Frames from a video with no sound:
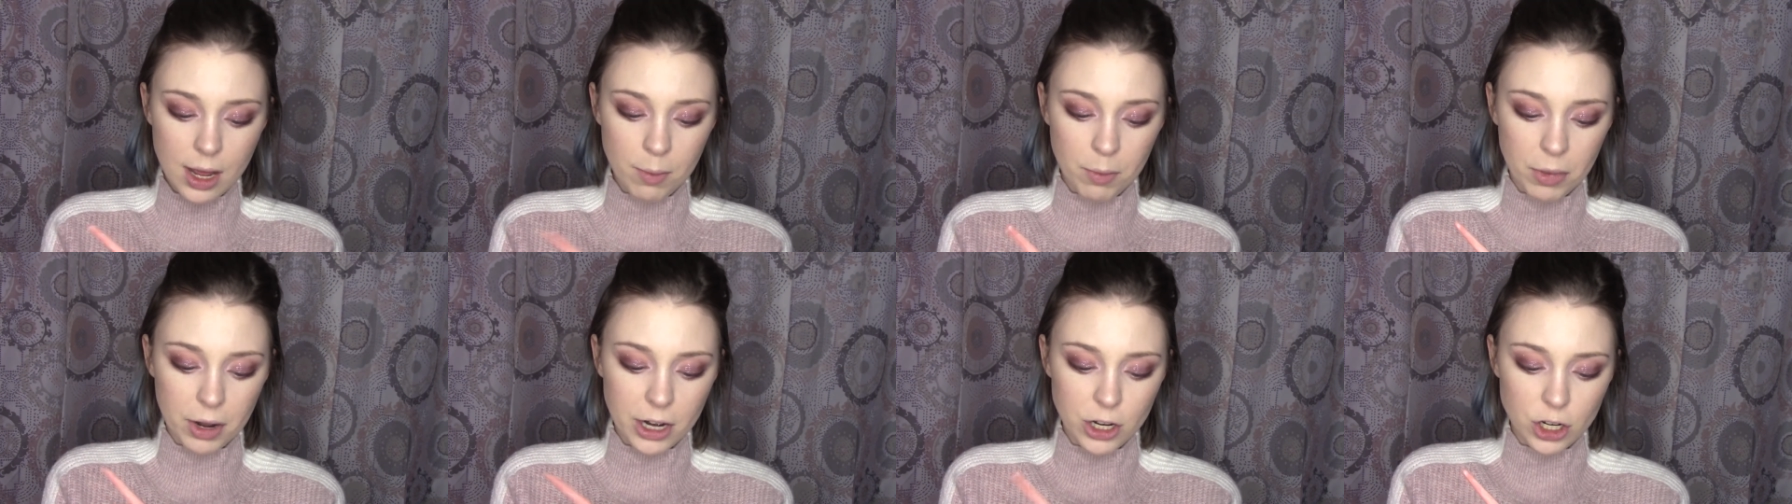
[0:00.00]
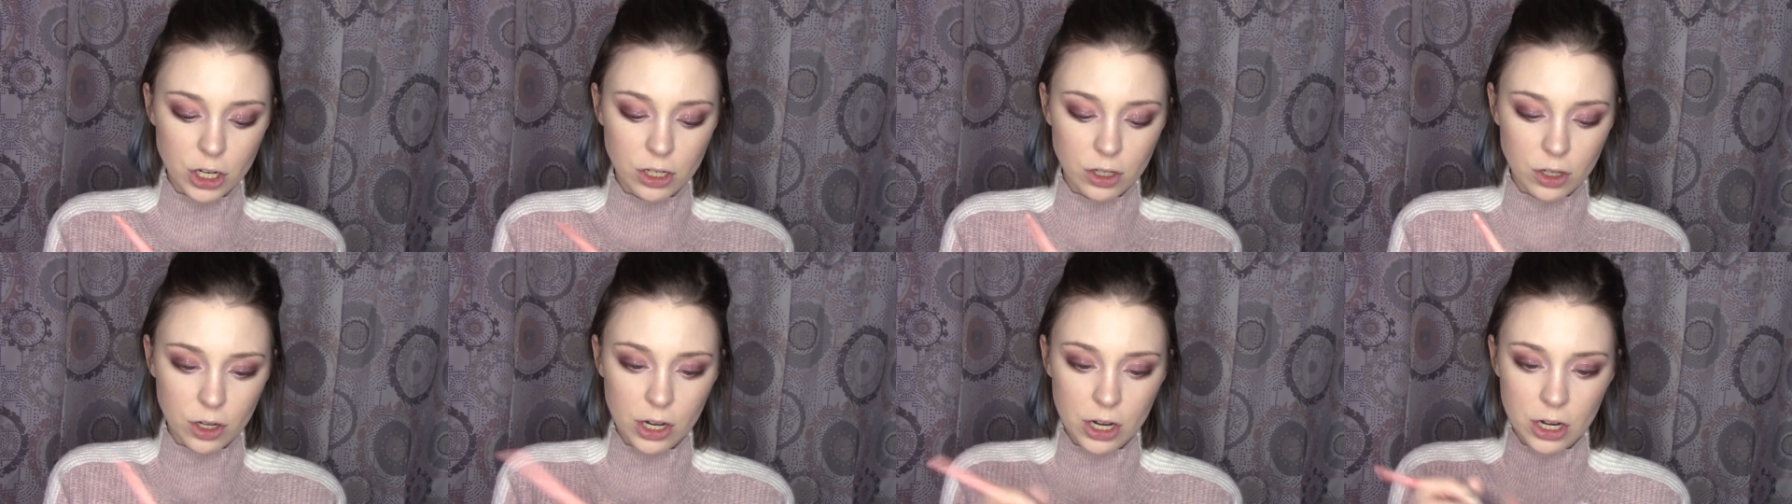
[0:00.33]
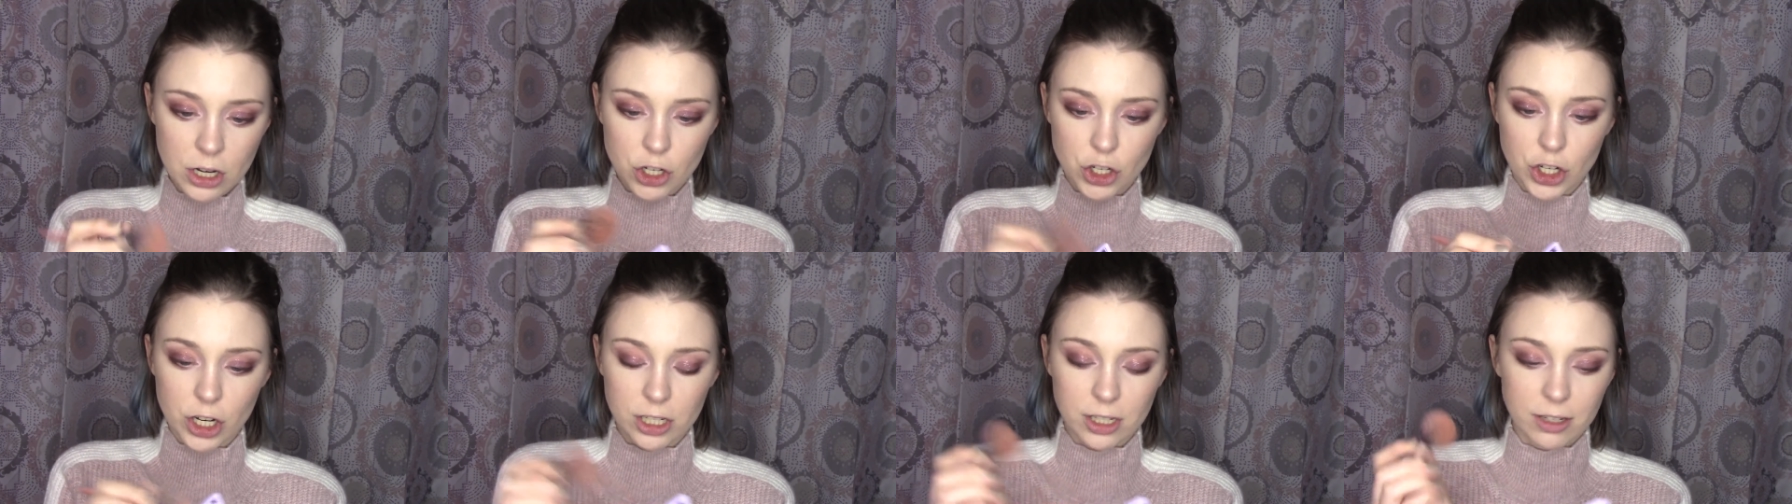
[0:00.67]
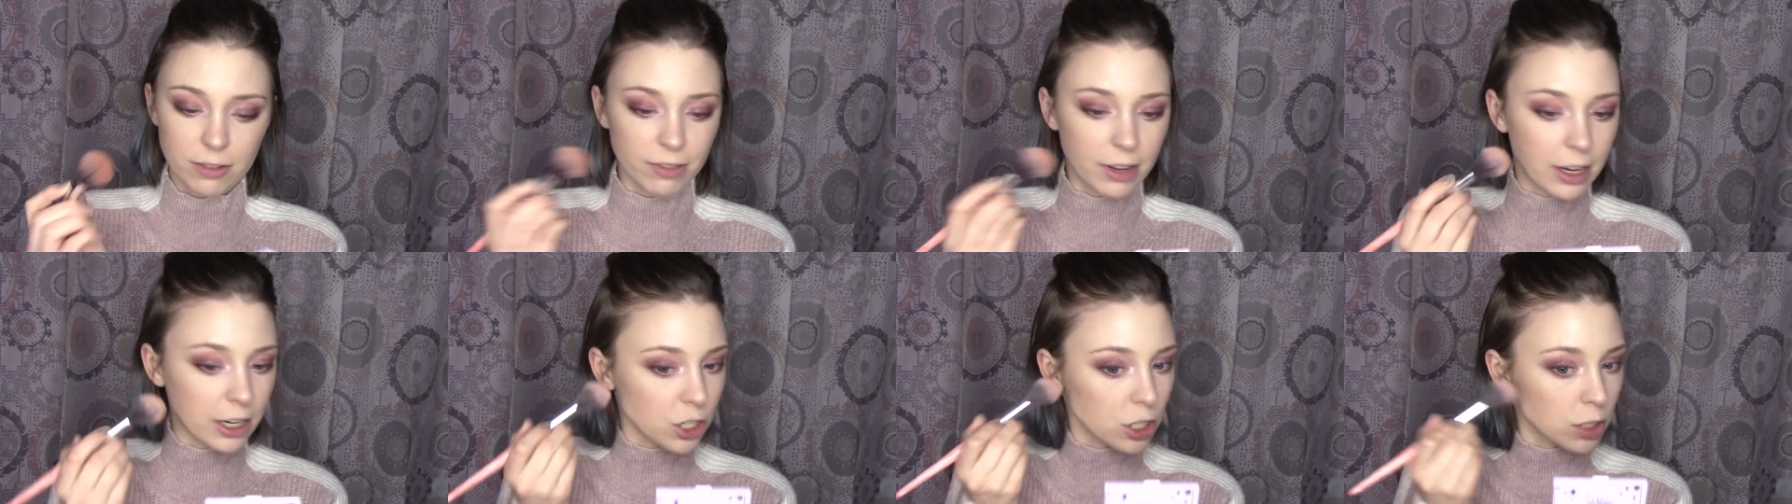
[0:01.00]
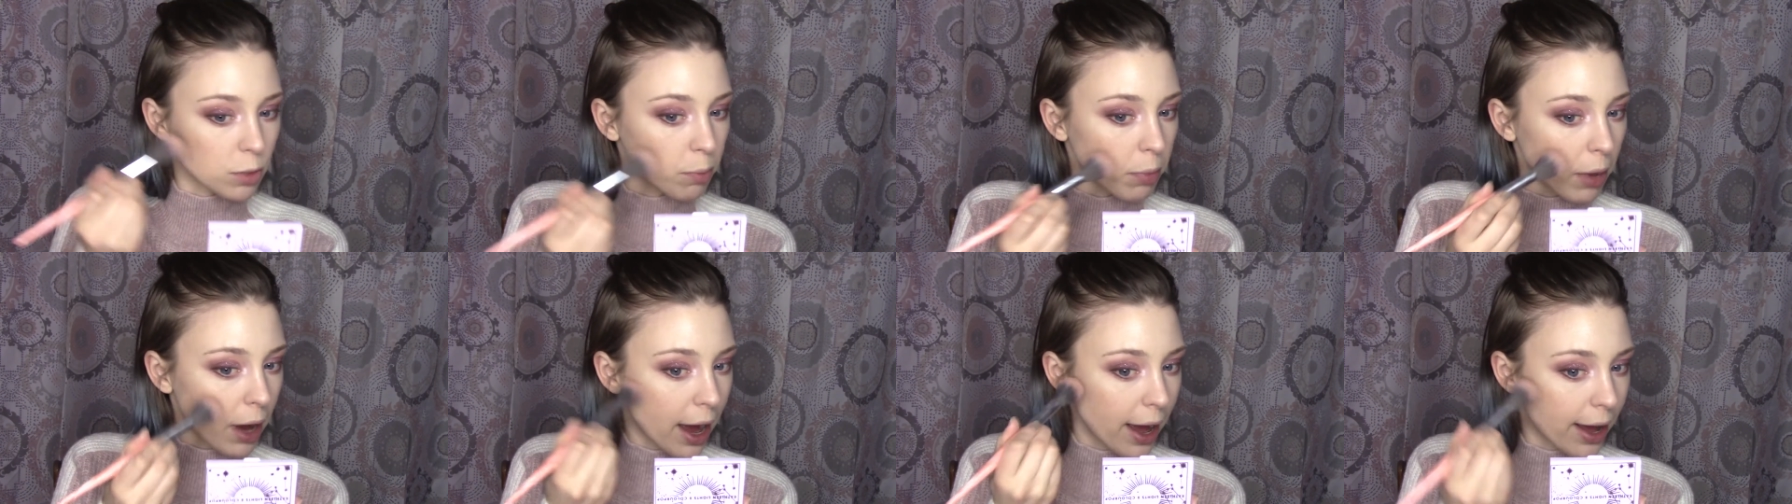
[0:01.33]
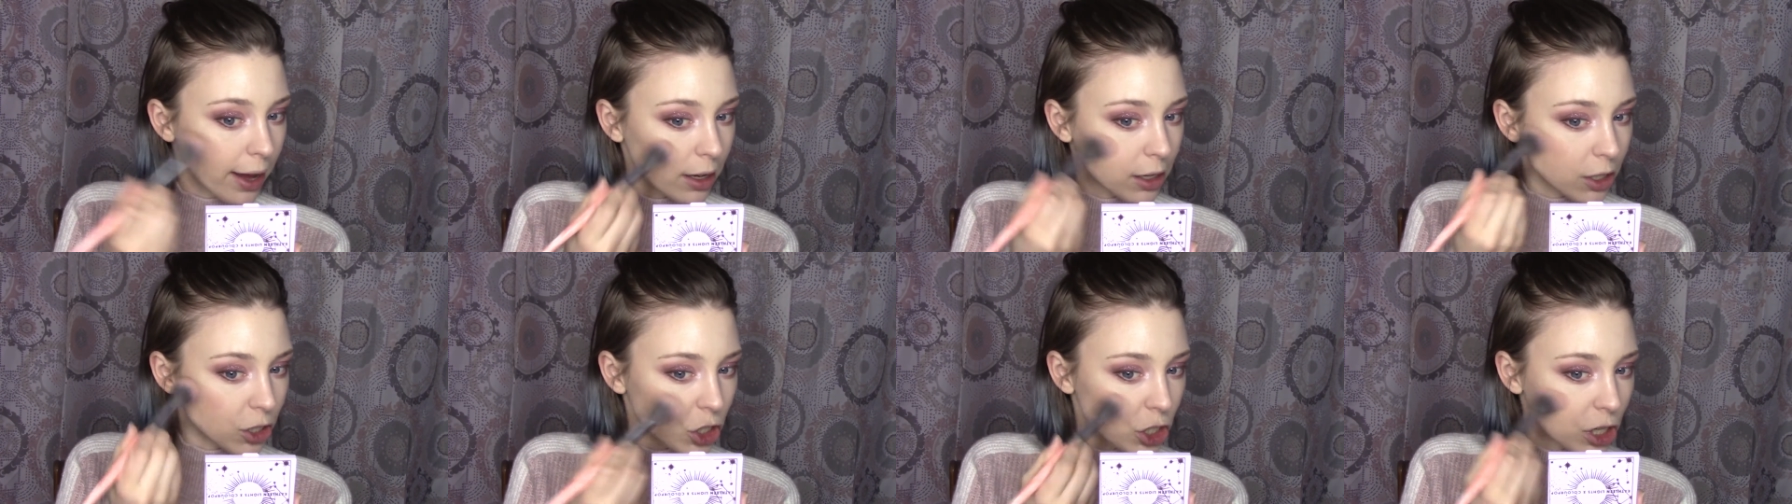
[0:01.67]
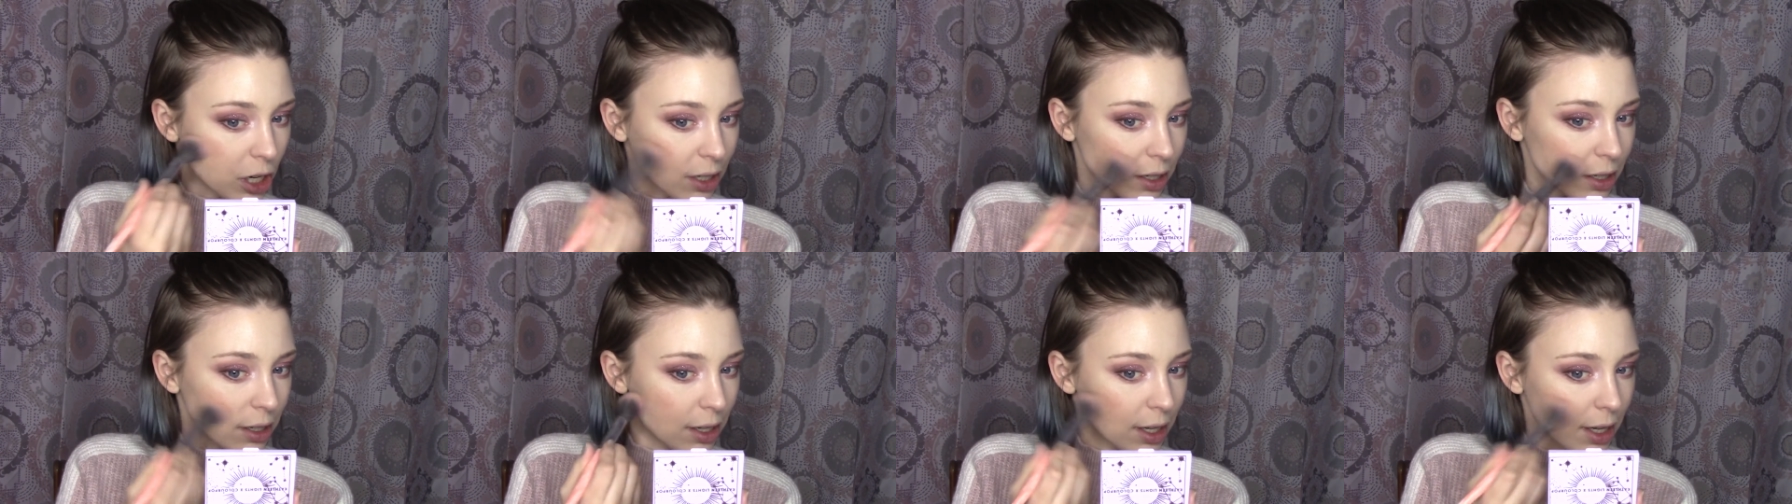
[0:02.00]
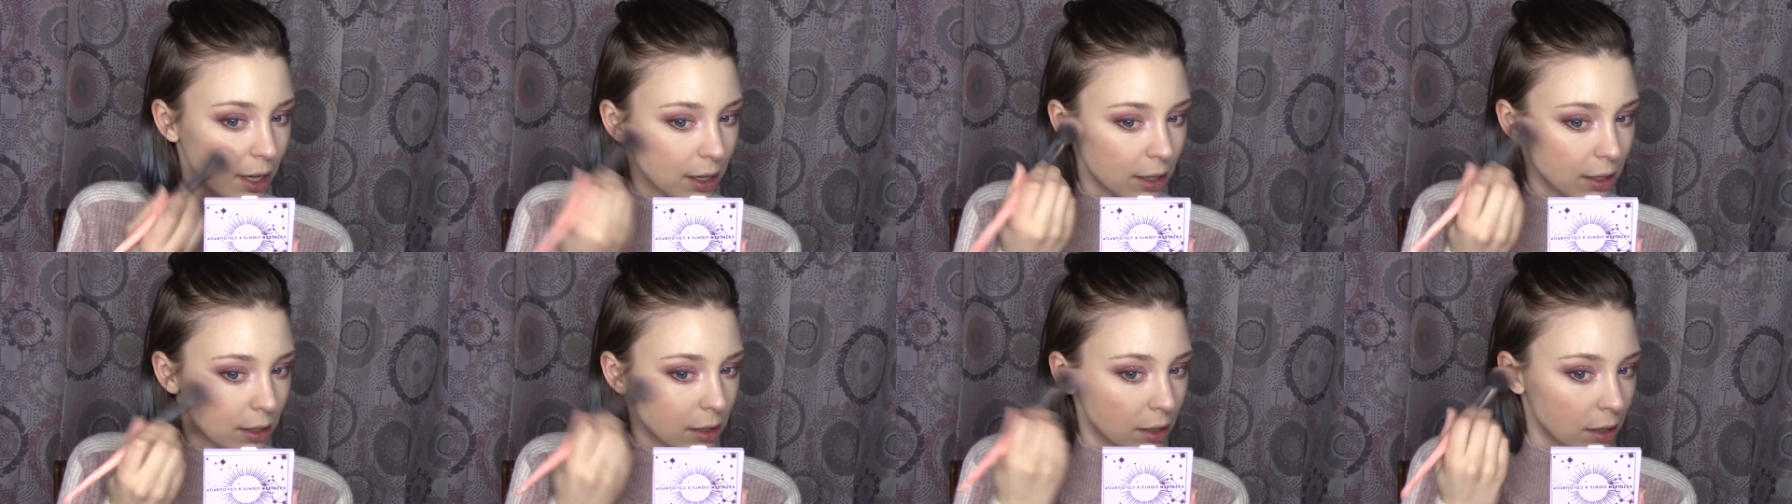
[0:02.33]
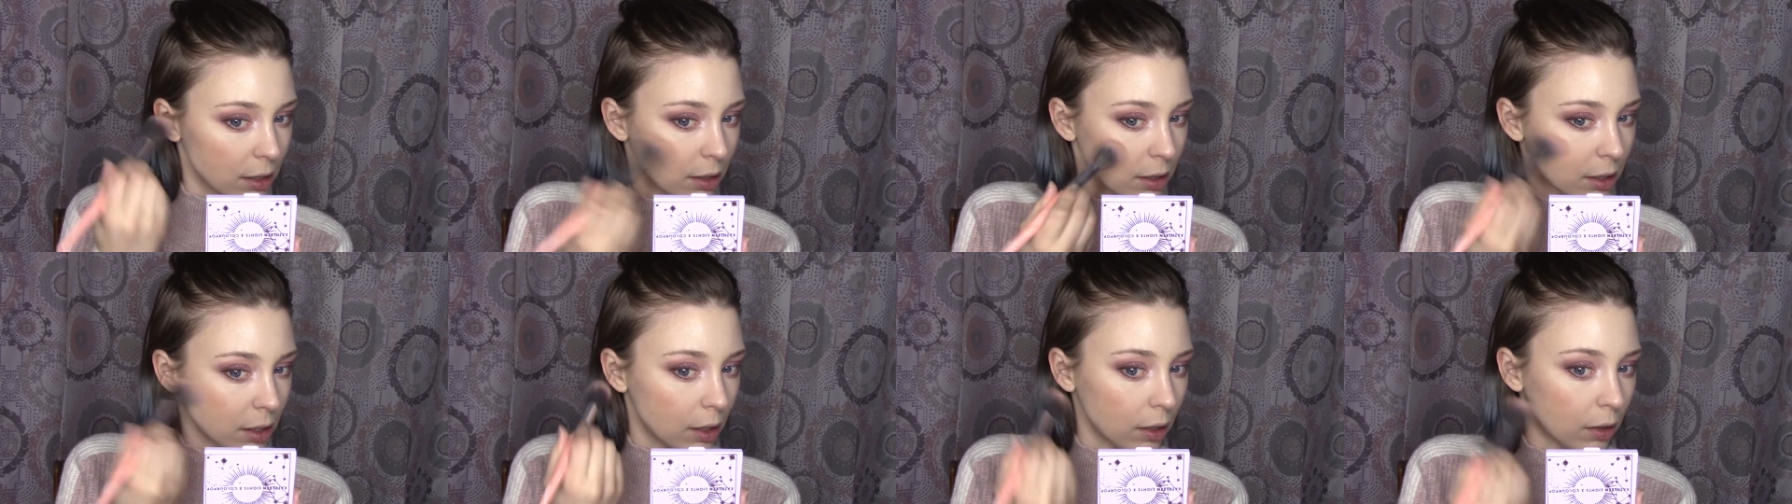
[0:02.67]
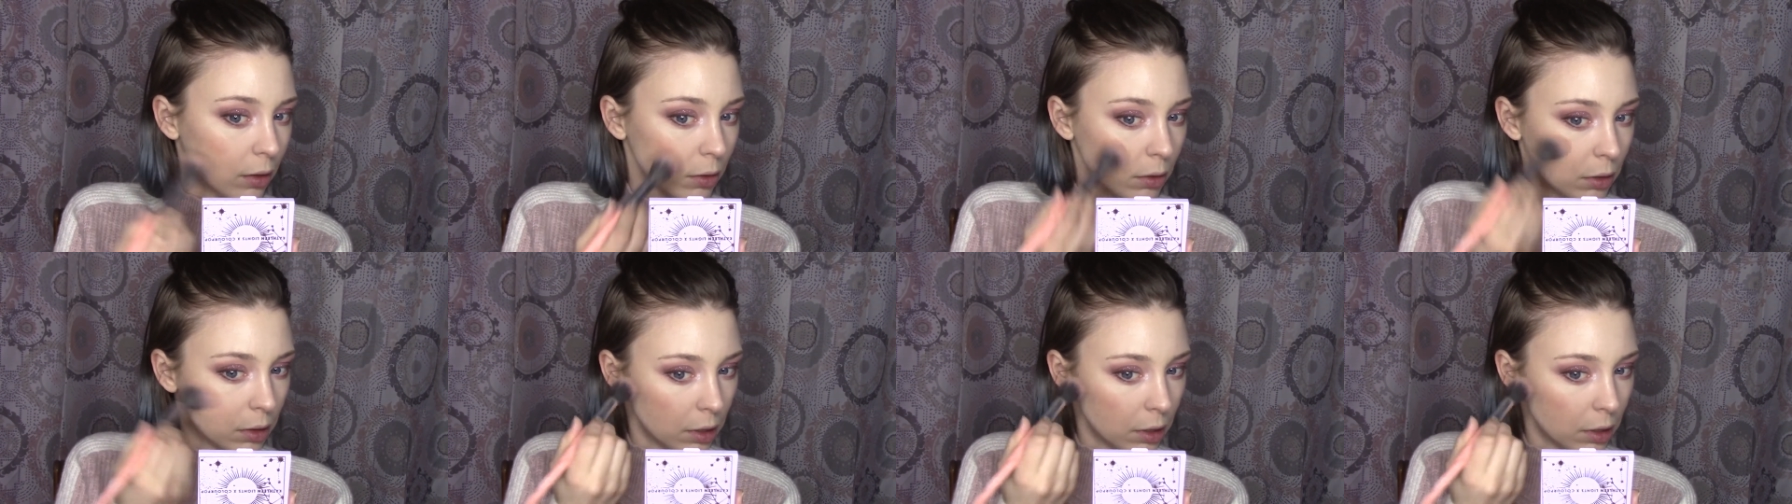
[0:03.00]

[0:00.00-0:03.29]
but I just couldn't justify just buying just this. So